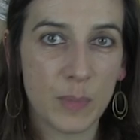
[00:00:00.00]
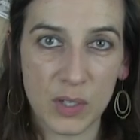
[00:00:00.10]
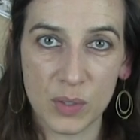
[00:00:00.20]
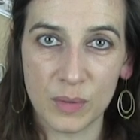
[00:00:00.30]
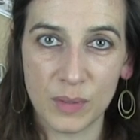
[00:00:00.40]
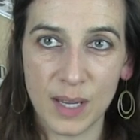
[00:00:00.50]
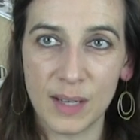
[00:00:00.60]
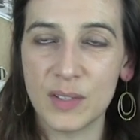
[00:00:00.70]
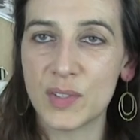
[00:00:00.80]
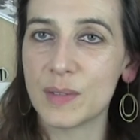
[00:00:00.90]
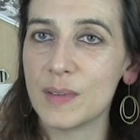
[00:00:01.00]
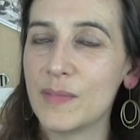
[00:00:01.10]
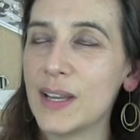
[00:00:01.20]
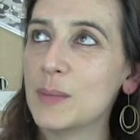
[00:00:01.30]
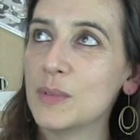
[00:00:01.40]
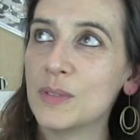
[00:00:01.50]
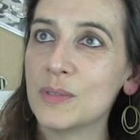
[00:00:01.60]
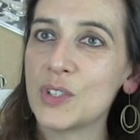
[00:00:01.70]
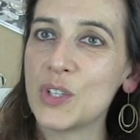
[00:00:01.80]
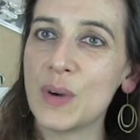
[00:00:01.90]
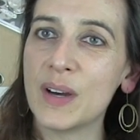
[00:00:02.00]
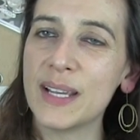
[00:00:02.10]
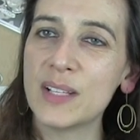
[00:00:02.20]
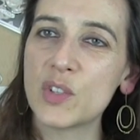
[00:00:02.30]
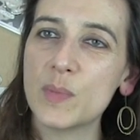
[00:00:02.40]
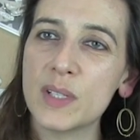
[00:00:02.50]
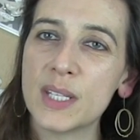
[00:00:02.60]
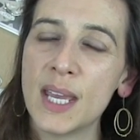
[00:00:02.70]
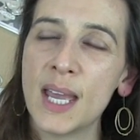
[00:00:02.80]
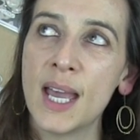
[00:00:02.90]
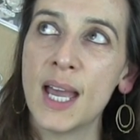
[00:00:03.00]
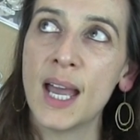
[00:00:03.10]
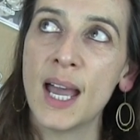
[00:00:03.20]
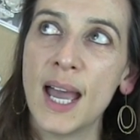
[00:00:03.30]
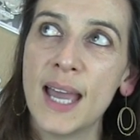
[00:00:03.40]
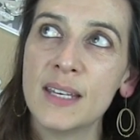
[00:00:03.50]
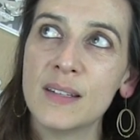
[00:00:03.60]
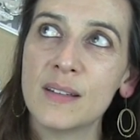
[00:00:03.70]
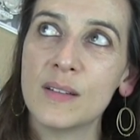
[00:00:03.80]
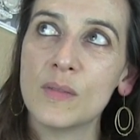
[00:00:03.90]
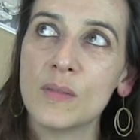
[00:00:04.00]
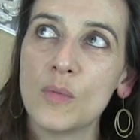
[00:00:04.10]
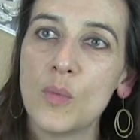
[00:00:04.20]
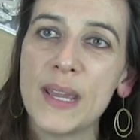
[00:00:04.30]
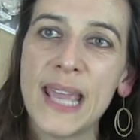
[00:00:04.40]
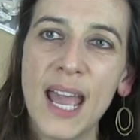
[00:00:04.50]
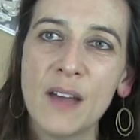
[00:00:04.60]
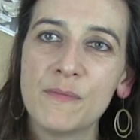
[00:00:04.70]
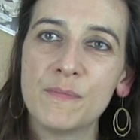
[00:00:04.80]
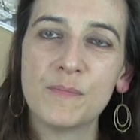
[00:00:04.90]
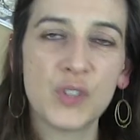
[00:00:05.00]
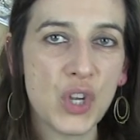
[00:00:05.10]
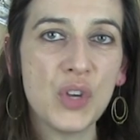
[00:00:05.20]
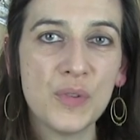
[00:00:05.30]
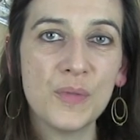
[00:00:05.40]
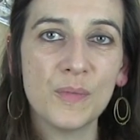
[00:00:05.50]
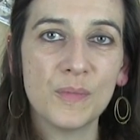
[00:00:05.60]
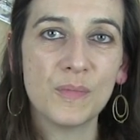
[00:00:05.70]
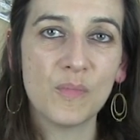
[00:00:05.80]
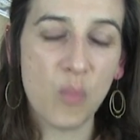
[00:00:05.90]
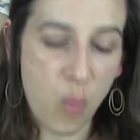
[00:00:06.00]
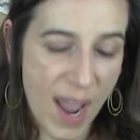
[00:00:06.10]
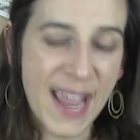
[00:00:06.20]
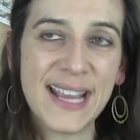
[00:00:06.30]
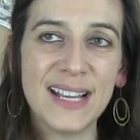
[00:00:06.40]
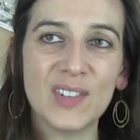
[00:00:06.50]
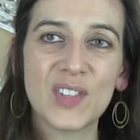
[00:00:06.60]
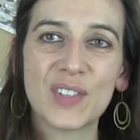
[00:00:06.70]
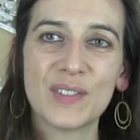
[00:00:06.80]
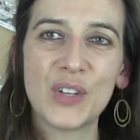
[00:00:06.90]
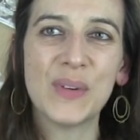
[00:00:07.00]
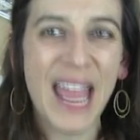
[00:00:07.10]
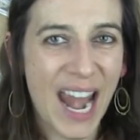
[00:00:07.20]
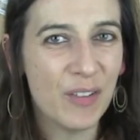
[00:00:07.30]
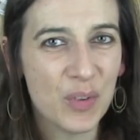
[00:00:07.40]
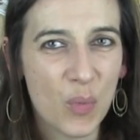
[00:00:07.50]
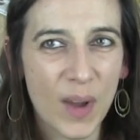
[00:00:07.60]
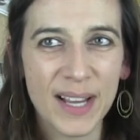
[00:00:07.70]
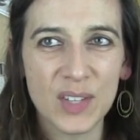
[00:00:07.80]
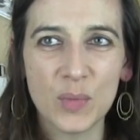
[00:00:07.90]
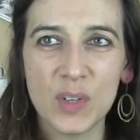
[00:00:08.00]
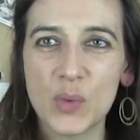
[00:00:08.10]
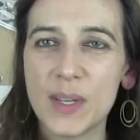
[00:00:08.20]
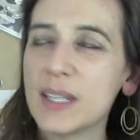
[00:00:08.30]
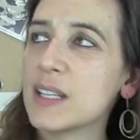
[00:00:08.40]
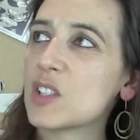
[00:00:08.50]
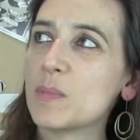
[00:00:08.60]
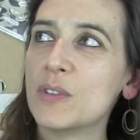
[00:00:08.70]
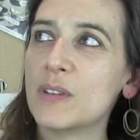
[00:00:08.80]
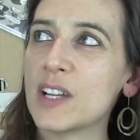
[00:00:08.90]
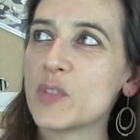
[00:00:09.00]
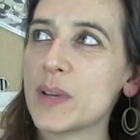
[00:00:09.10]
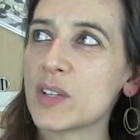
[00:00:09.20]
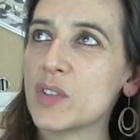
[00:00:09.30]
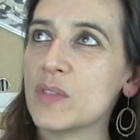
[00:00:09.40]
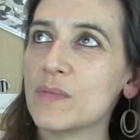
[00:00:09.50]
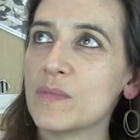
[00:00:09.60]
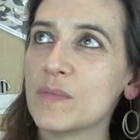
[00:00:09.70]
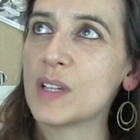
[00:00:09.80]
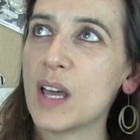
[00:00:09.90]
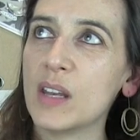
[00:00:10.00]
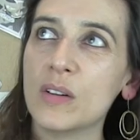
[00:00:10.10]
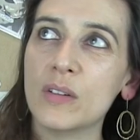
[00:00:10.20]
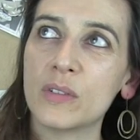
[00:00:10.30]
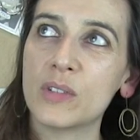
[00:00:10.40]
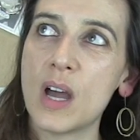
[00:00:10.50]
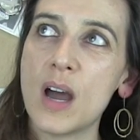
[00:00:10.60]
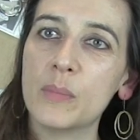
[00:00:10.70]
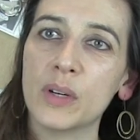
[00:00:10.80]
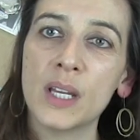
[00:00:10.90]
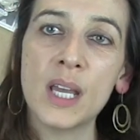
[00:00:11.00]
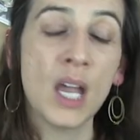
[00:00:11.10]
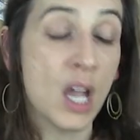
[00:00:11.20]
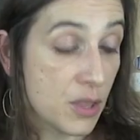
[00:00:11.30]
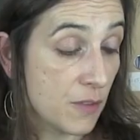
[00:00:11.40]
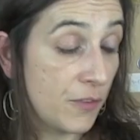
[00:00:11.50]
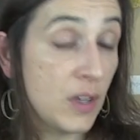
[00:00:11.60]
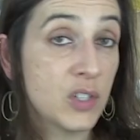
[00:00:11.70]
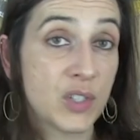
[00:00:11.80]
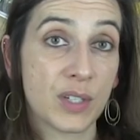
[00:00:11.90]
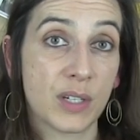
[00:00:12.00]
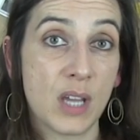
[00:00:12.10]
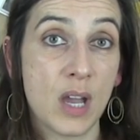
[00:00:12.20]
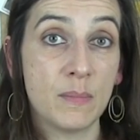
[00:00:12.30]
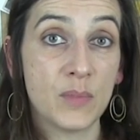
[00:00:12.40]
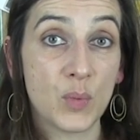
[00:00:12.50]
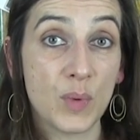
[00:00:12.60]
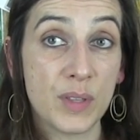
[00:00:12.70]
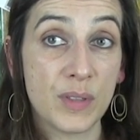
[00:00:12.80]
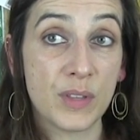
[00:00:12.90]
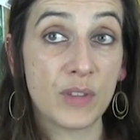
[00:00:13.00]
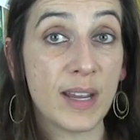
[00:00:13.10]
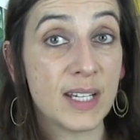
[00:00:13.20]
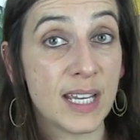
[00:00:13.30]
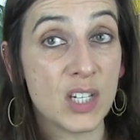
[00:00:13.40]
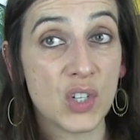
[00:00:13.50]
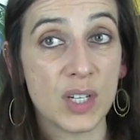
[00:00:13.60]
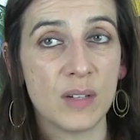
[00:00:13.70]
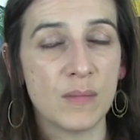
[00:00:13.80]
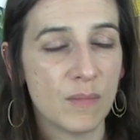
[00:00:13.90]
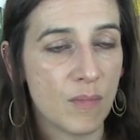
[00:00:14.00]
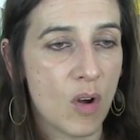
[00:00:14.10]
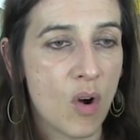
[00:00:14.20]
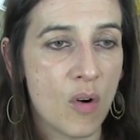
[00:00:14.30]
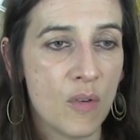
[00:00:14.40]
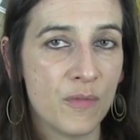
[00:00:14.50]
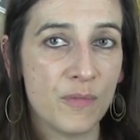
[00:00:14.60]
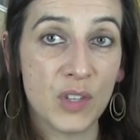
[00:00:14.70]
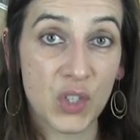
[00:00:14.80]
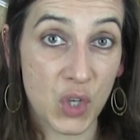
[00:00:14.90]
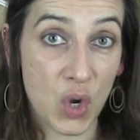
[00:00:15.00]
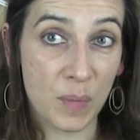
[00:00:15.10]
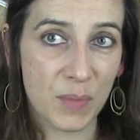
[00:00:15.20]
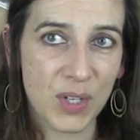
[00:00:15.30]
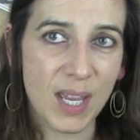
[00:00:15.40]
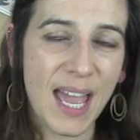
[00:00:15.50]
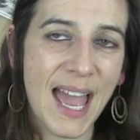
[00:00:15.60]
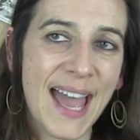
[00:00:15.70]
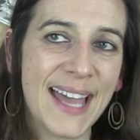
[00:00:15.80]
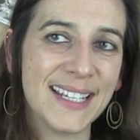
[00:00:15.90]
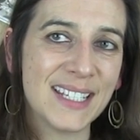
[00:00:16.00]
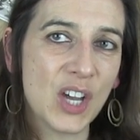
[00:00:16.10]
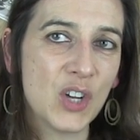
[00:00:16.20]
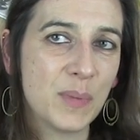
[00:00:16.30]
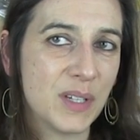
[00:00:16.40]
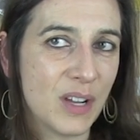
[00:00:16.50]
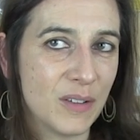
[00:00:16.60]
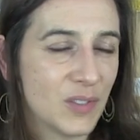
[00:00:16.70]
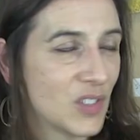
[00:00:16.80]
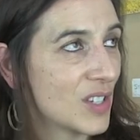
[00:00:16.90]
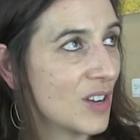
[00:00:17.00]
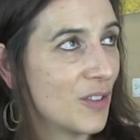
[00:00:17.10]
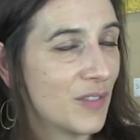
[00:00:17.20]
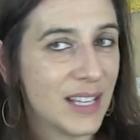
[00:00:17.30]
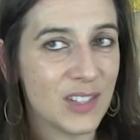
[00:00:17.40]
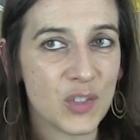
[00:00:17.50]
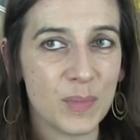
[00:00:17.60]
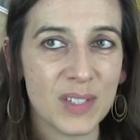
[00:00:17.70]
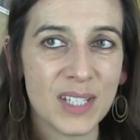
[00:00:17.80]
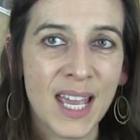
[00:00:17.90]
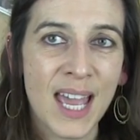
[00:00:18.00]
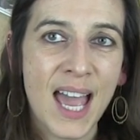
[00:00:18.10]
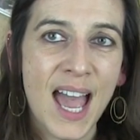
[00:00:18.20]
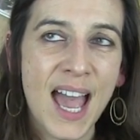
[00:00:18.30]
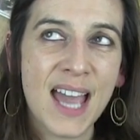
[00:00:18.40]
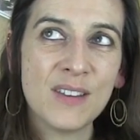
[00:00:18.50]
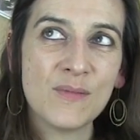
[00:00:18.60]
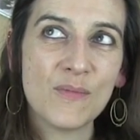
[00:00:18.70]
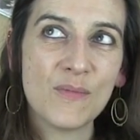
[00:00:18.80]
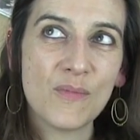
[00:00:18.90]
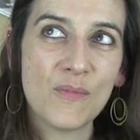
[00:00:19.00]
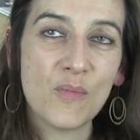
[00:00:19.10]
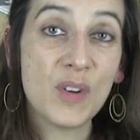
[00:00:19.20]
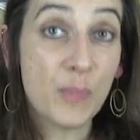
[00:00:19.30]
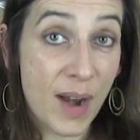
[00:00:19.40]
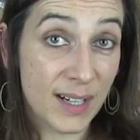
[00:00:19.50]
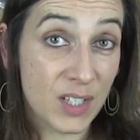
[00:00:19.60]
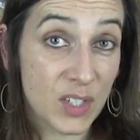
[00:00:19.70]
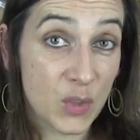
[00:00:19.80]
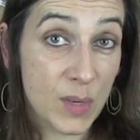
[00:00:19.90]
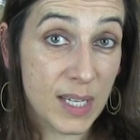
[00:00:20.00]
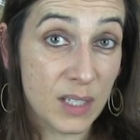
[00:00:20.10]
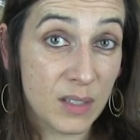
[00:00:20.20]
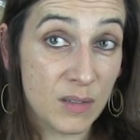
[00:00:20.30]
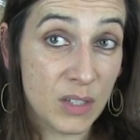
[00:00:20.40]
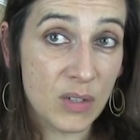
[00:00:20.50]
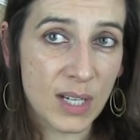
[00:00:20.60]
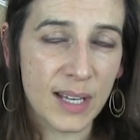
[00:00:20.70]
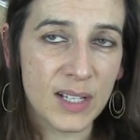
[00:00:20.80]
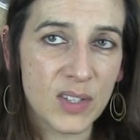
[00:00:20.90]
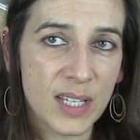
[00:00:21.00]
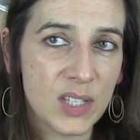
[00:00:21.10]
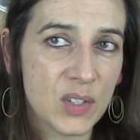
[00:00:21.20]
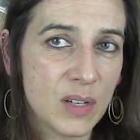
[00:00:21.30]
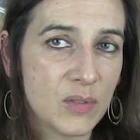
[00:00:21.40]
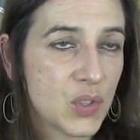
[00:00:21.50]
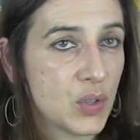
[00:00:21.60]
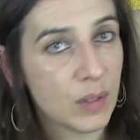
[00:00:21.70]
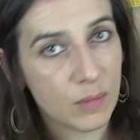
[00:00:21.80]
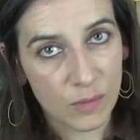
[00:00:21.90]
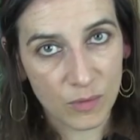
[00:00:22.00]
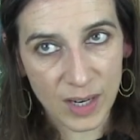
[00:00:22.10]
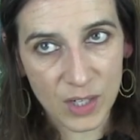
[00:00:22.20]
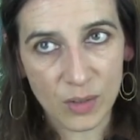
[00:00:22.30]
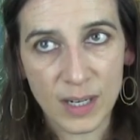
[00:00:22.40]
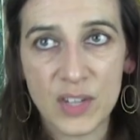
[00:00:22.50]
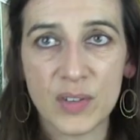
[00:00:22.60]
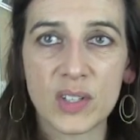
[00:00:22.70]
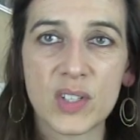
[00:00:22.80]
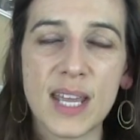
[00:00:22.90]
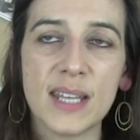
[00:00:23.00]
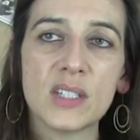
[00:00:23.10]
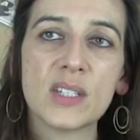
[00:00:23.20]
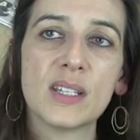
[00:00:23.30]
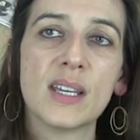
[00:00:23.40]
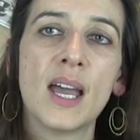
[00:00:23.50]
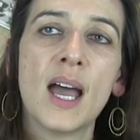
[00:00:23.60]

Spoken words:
the special colours available to our instrument. And we have two inherent ways in which we can explore aspects of colour or timbre. The first comes with the gradation of the stopped and open notes of the instrument. And with practice, we can utilize these notes to a greater or lesser extent.